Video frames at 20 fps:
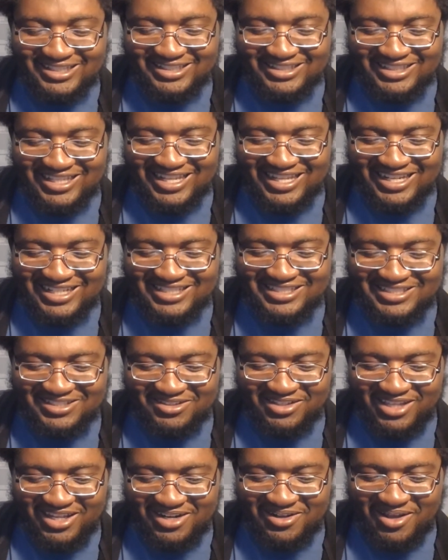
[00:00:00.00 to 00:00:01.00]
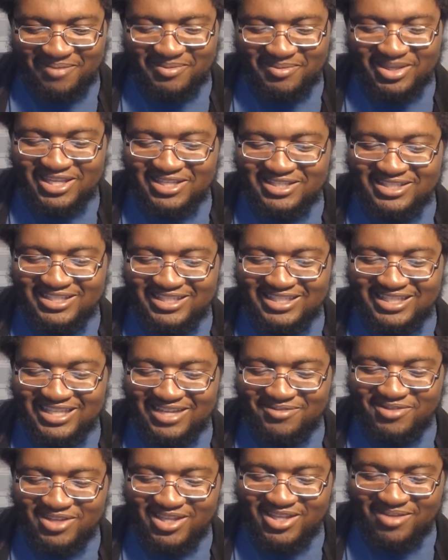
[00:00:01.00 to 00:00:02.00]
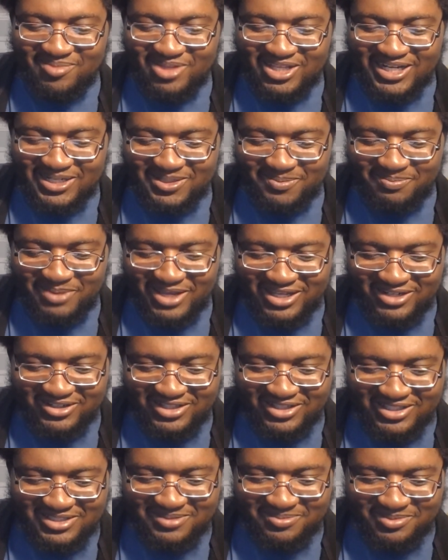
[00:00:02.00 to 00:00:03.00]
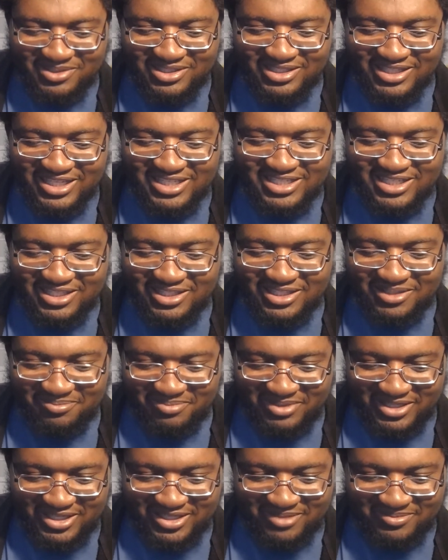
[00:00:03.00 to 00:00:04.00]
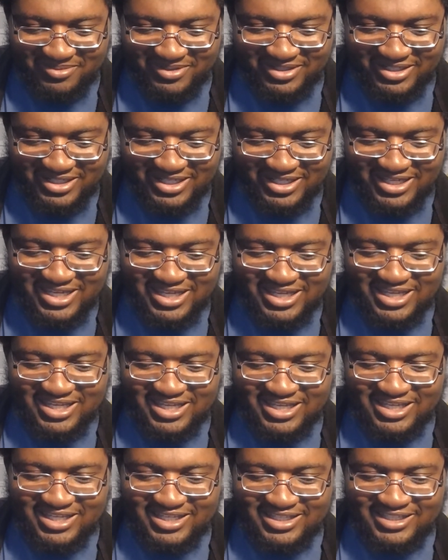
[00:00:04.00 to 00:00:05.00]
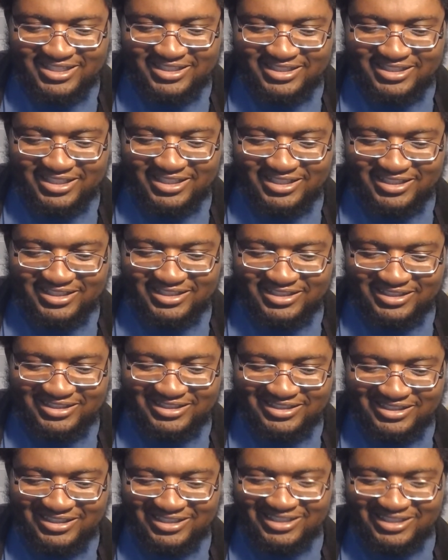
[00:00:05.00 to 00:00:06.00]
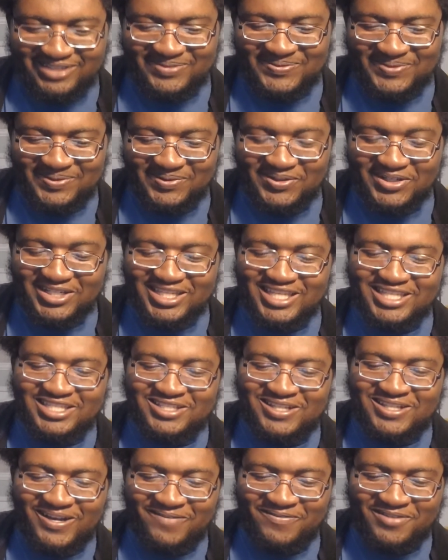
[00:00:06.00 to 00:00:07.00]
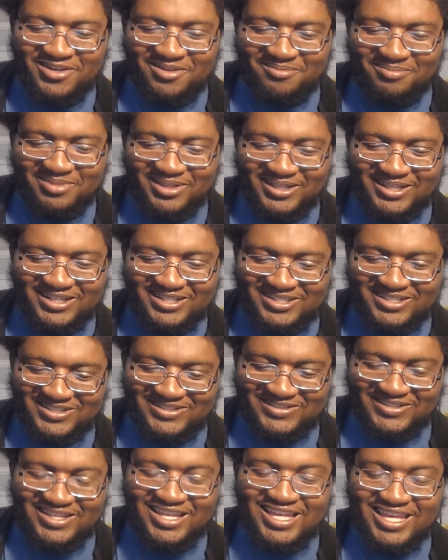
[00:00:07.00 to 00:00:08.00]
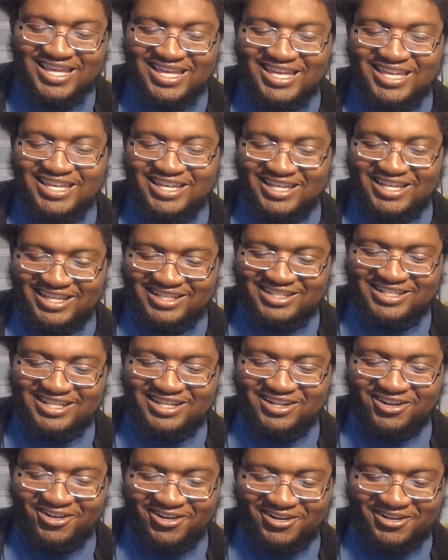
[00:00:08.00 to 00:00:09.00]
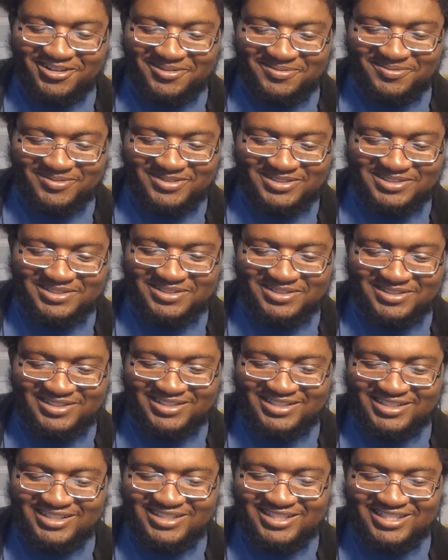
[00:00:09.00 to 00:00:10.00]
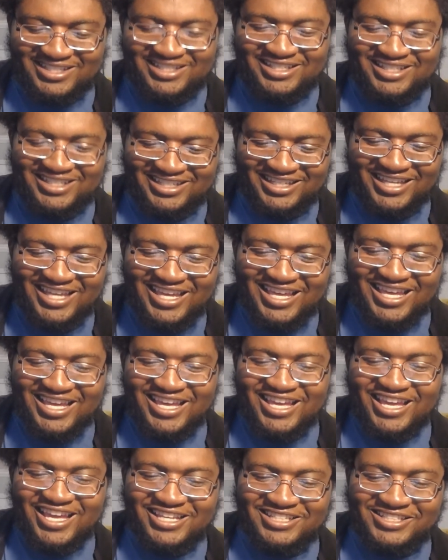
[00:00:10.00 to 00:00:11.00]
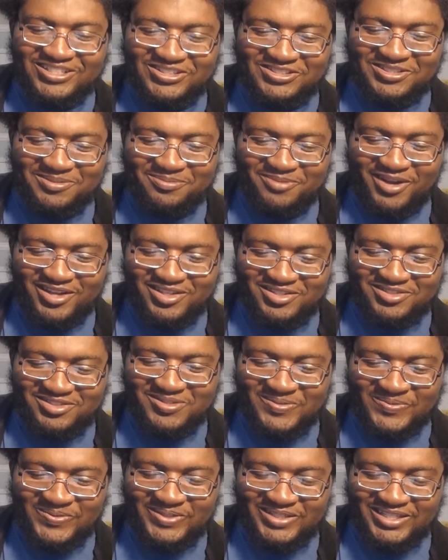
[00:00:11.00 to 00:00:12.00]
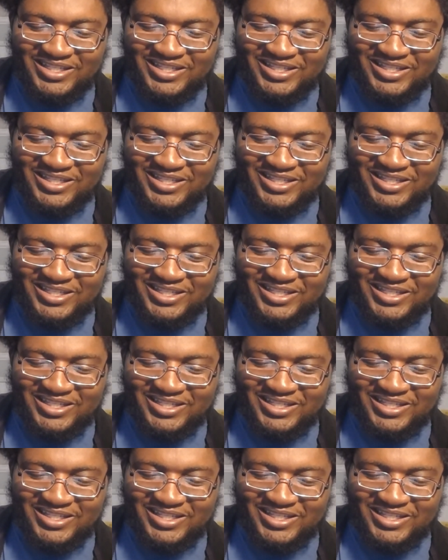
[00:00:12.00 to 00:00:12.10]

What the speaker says: That's still kind of, I'm looking at the panel, he's decently big, but still, I mean, well, he is coughing up blood, so it did hurt him, but it's still surprising to me.